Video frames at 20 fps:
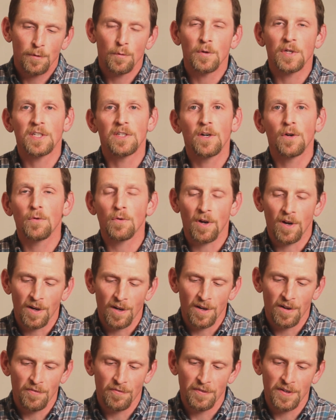We don't
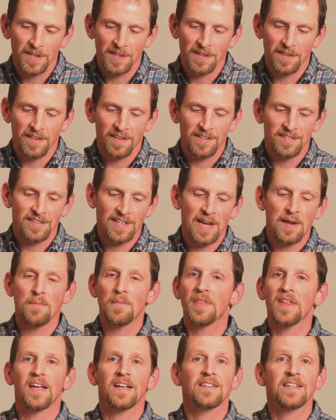all feel the same
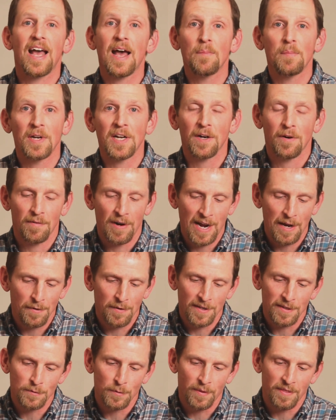things happening
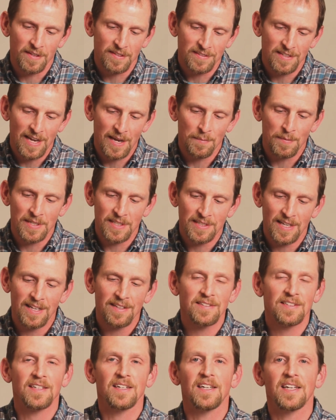around us with the same
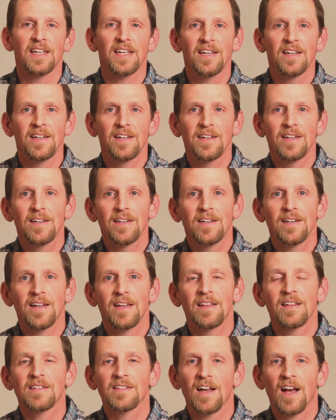intensity,
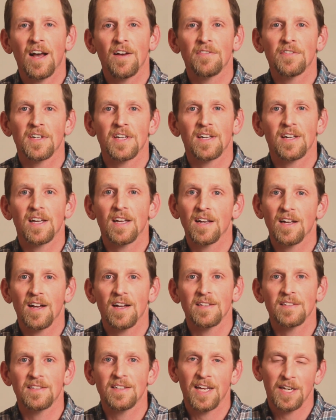and this often can
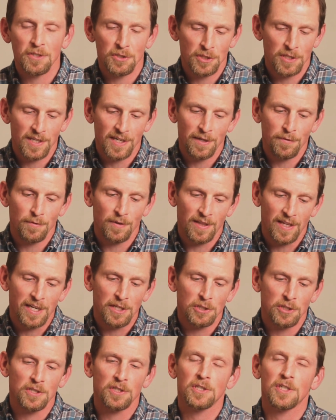cause tension in
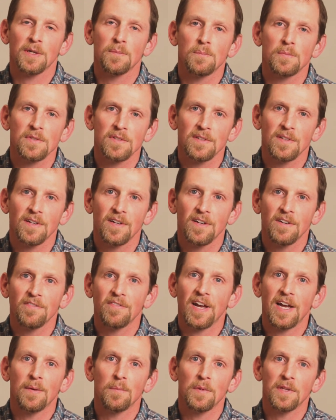relationships,
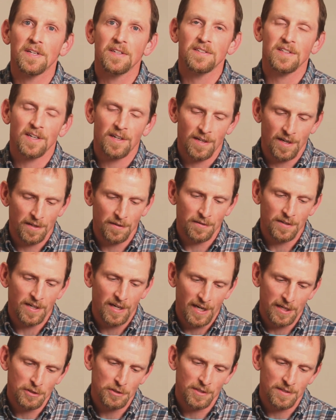families, and
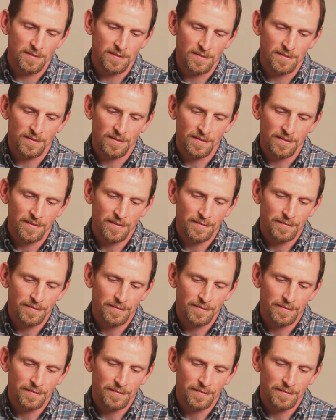congregations.